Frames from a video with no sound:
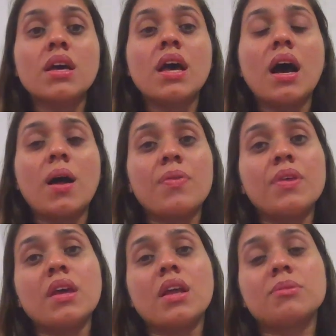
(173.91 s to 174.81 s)
other
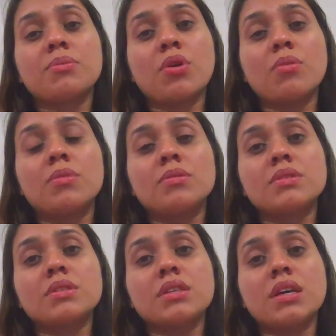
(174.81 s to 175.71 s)
health problems such
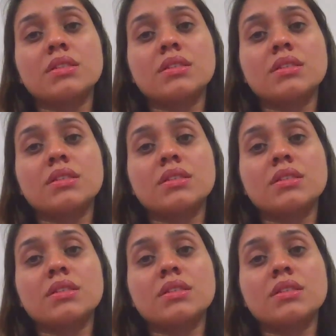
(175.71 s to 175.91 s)
as